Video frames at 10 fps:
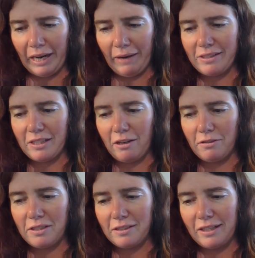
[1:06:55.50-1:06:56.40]
Hammock the
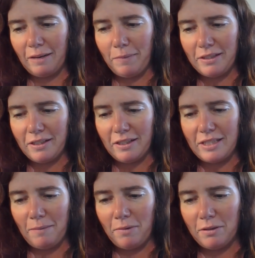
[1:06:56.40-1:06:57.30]
Coaster said, I've been to the
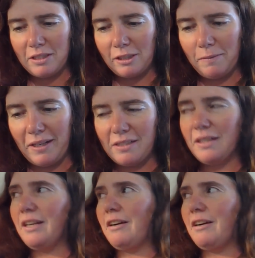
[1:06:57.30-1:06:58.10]
demo derbies.